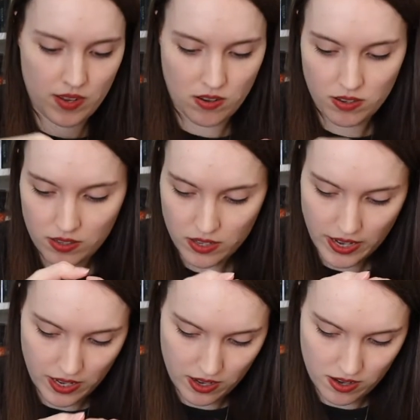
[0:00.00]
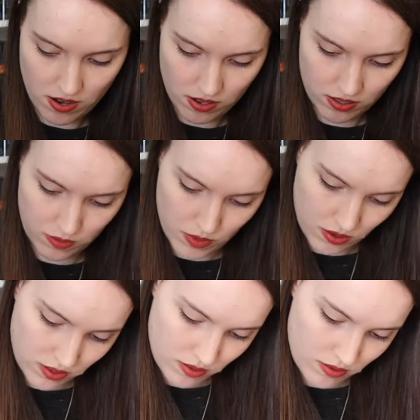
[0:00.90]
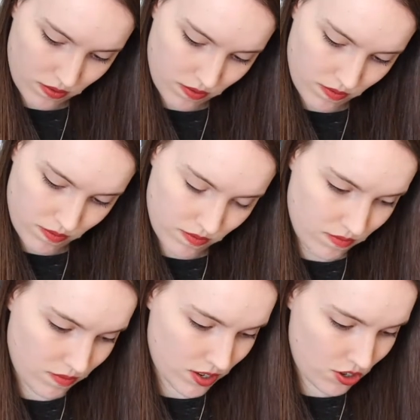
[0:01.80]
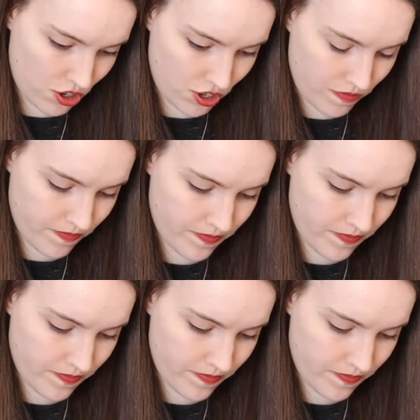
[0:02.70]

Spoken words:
Honestly, I cannot smell much.